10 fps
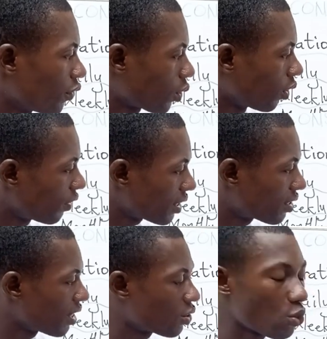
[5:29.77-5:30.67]
if you convert
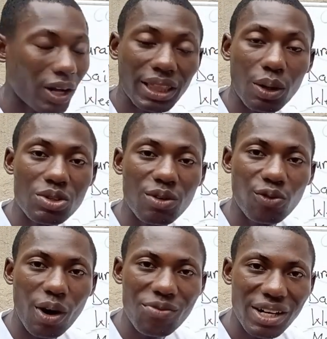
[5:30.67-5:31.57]
this
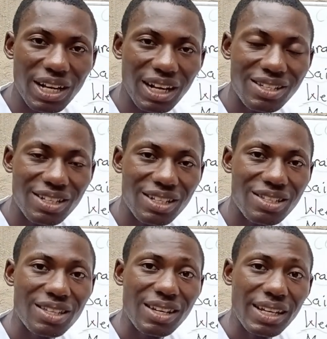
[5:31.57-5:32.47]
1,400 Ghana
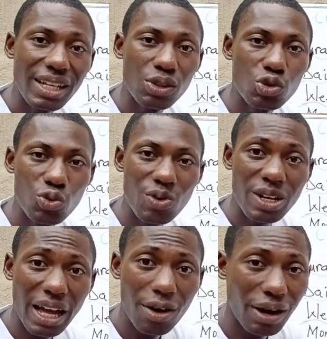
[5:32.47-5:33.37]
cedis into
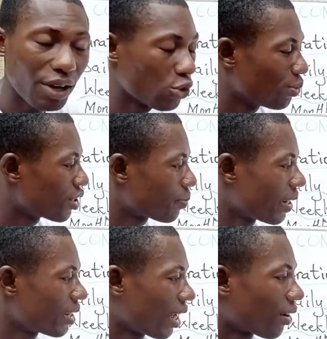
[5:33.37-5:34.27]
naira, you'll be
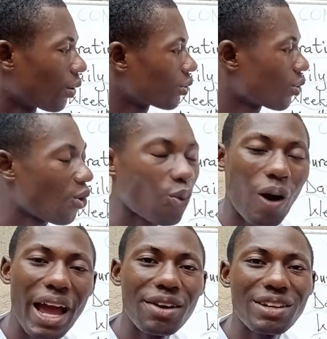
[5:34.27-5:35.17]
spending around
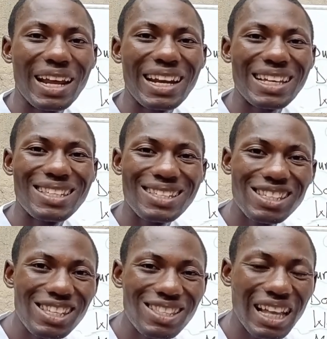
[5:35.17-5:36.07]

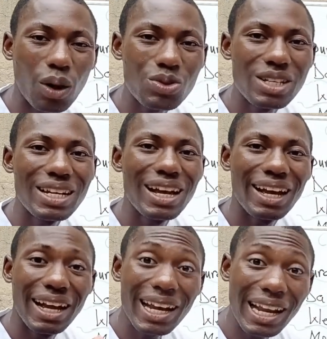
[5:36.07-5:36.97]
196,000
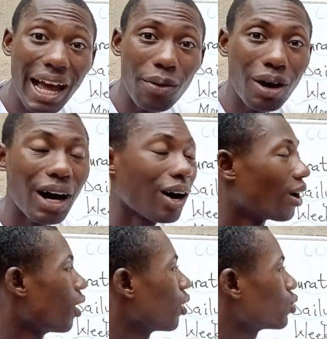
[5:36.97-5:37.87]
naira
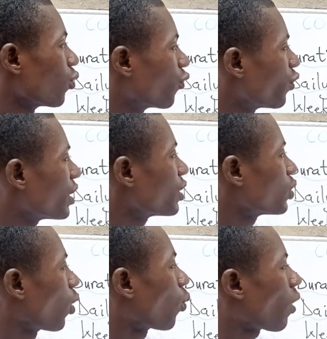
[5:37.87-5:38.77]
to feed
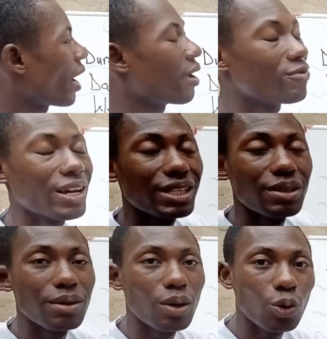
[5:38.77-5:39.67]
your 100
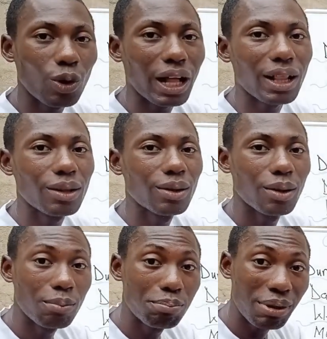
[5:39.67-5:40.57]
local
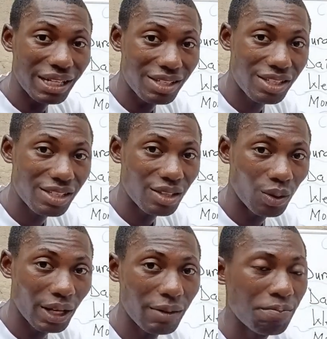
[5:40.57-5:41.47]
birds.
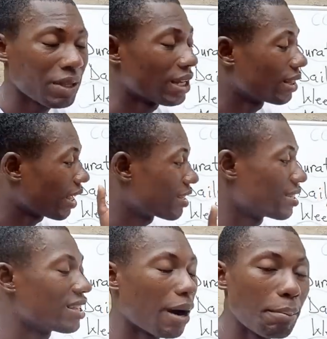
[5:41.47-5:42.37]
Okay, that
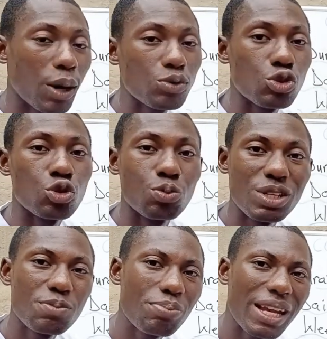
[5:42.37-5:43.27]
is the amount you'll be
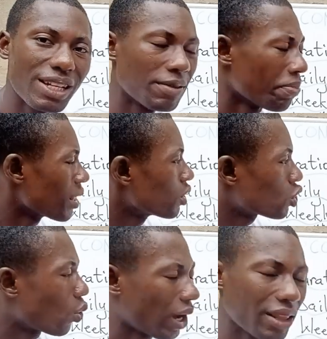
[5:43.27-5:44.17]
spending.
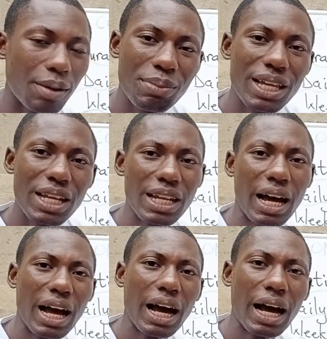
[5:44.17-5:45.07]
So at the beginning,
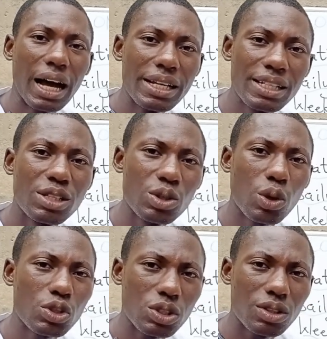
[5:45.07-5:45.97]
I did
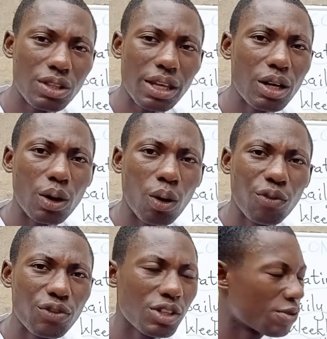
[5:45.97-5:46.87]
not think of
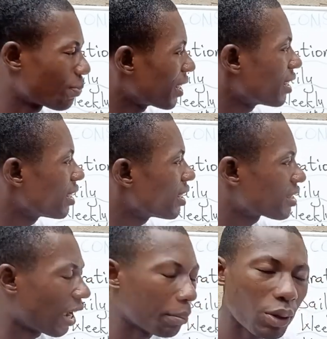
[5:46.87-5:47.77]
spending
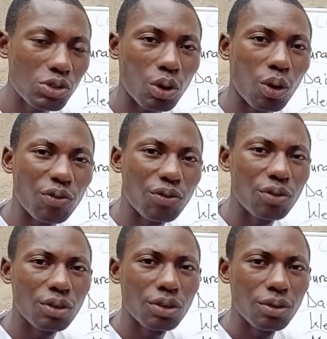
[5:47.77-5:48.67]
this amount of
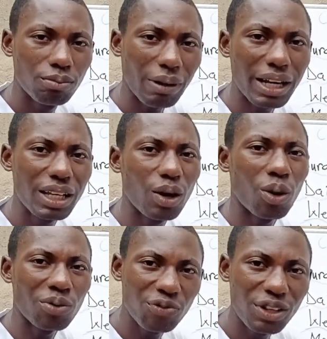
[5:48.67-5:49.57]
money
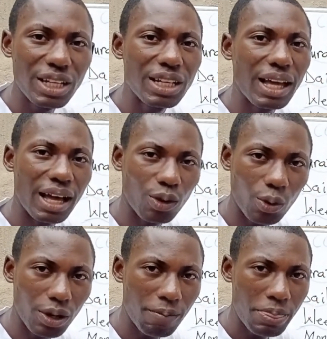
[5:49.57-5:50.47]
on feeding
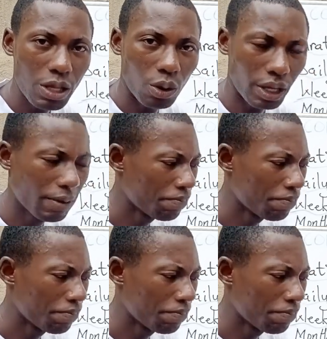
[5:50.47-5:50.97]
alone. Okay,